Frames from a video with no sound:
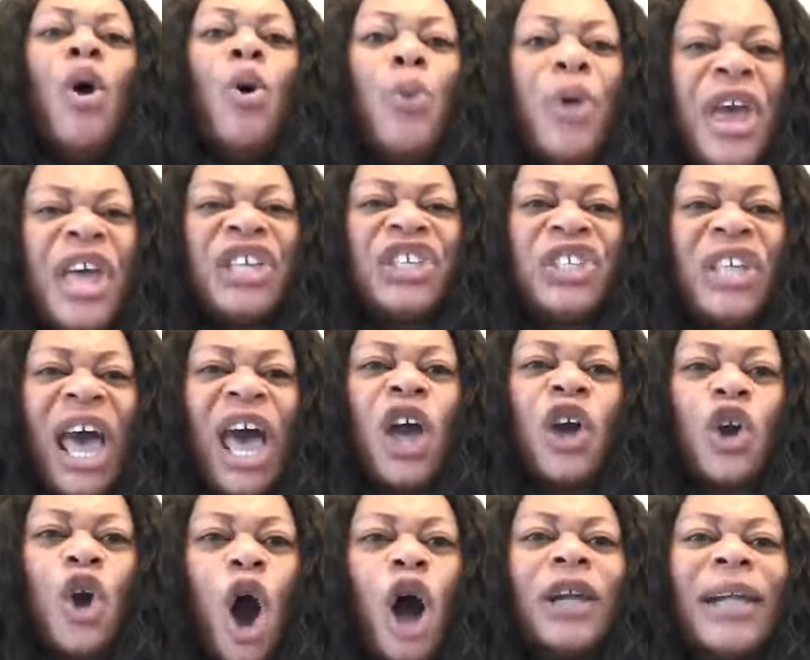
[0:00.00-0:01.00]
We
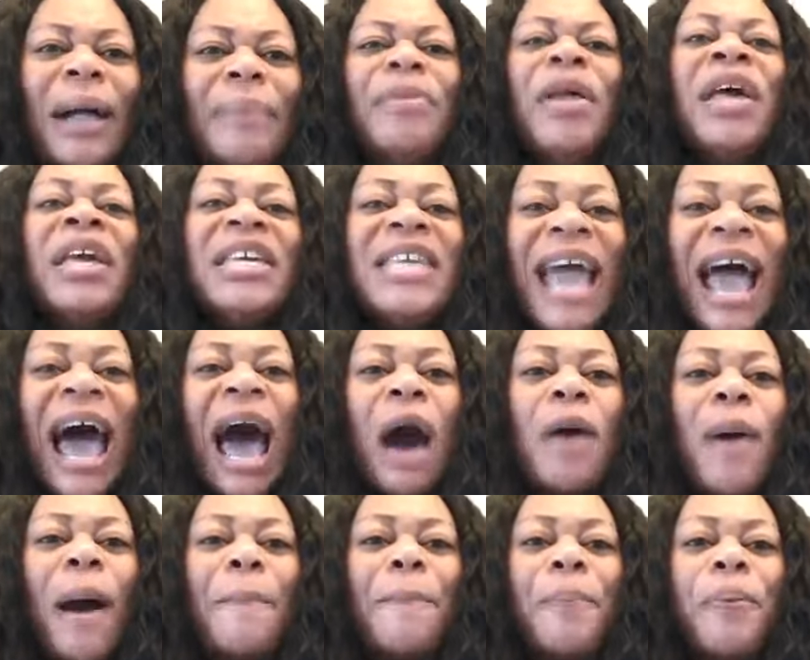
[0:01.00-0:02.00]
say, God, hear
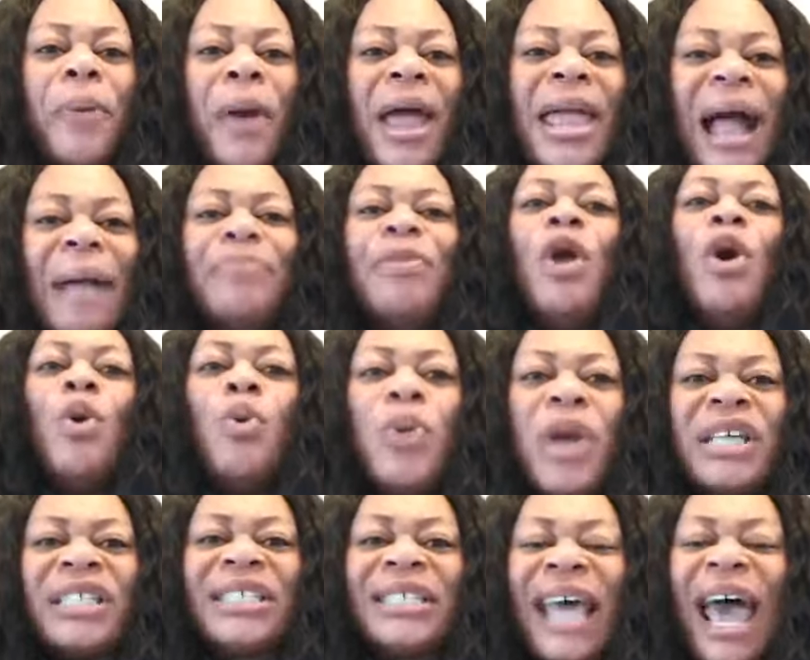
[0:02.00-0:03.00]
our prayer.
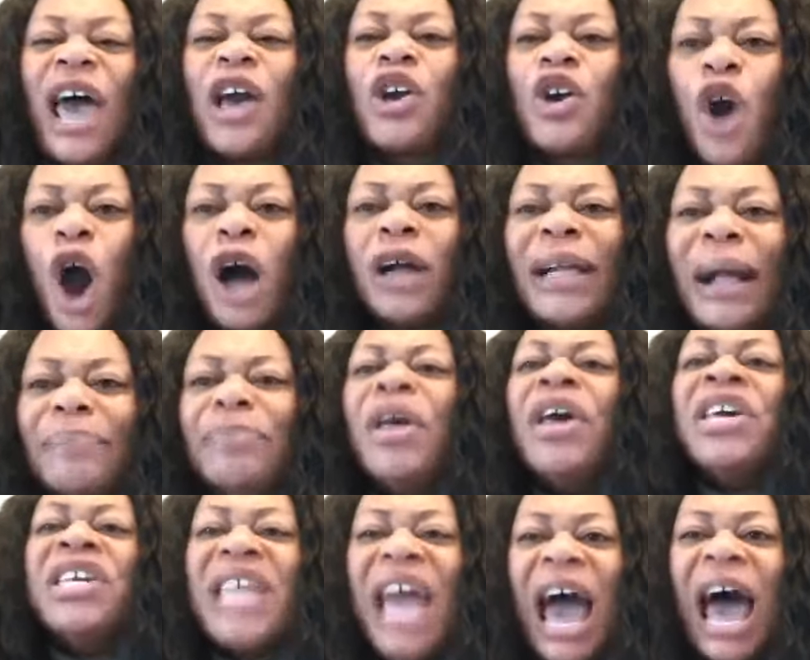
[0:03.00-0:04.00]
We say, God,
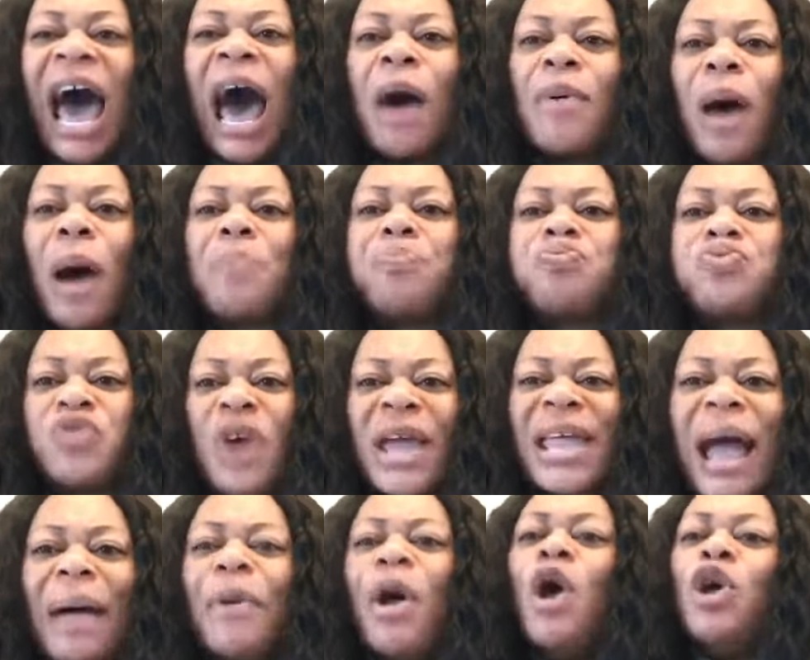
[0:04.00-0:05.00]
hear our
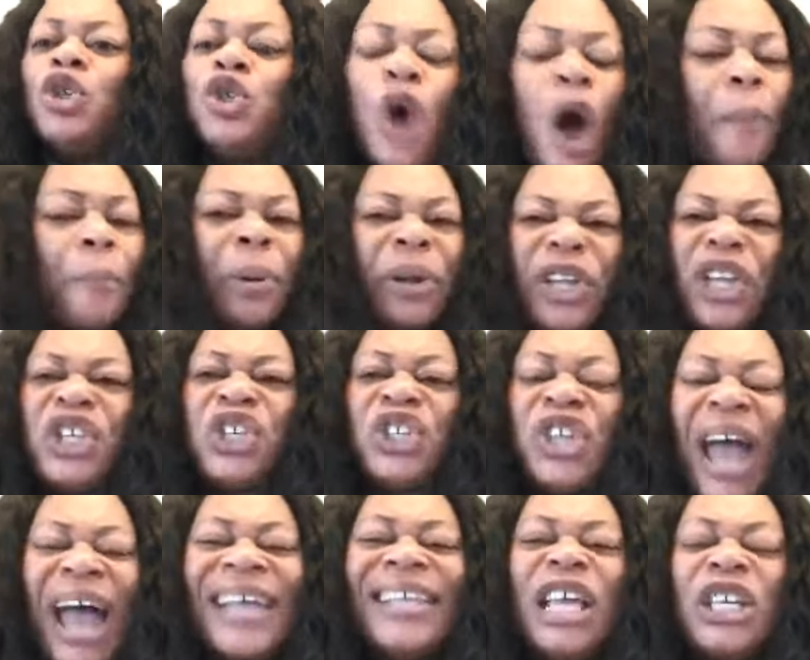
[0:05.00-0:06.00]
prayer. Somebody
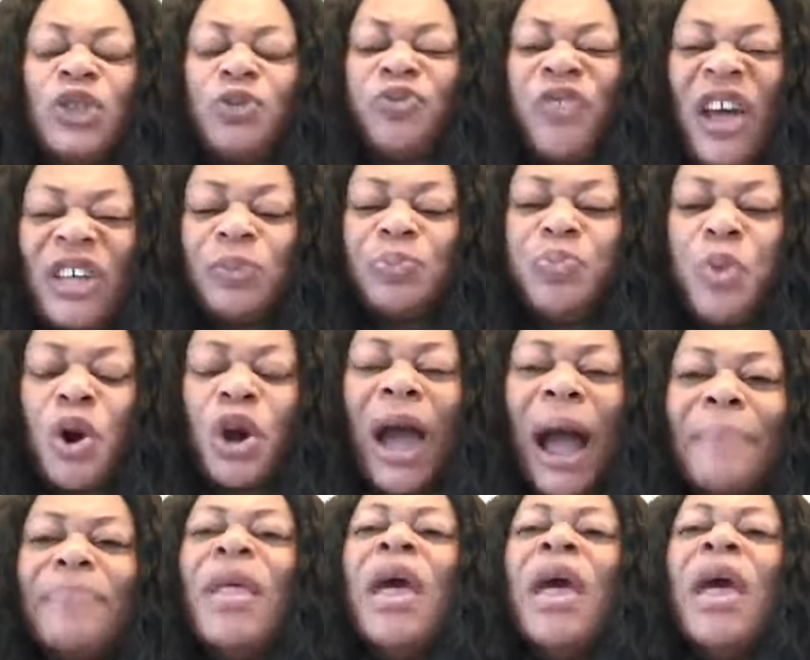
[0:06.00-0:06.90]
share this Facebook